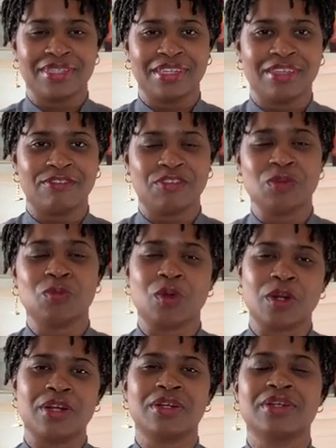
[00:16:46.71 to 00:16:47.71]
If you
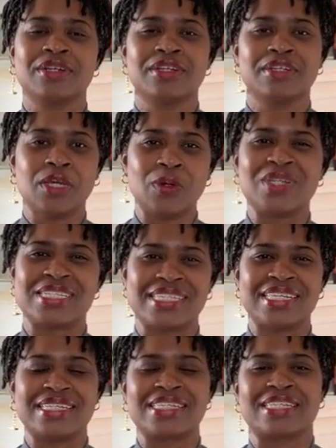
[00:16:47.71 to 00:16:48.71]
were
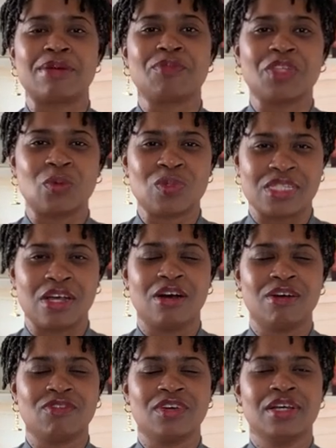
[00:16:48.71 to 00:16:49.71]
noticing something was
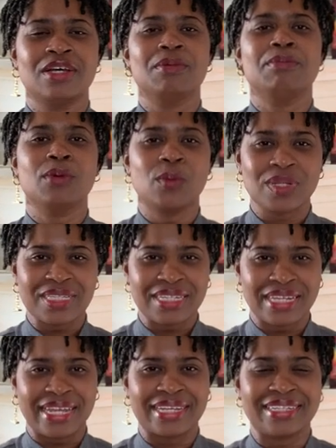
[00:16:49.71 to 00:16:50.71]
off, more than
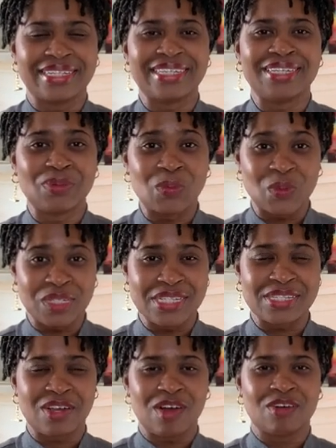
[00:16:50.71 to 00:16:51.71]
likely it
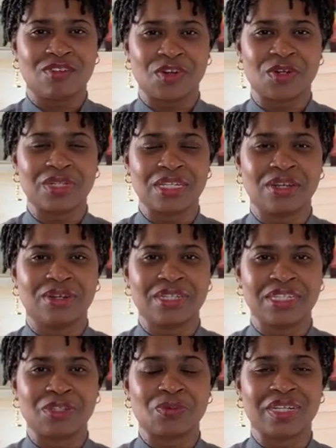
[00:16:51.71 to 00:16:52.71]
was off early on
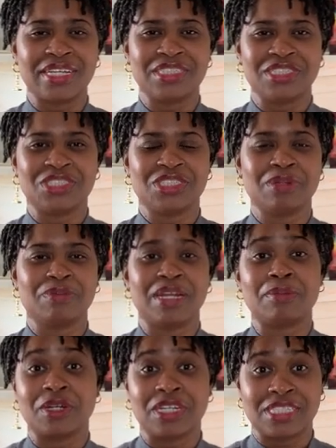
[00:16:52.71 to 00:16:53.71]
in the relationship, and
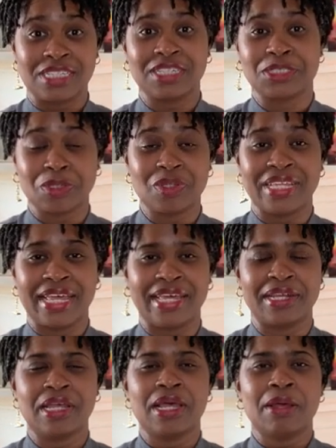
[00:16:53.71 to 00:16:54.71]
I'm going to touch on that.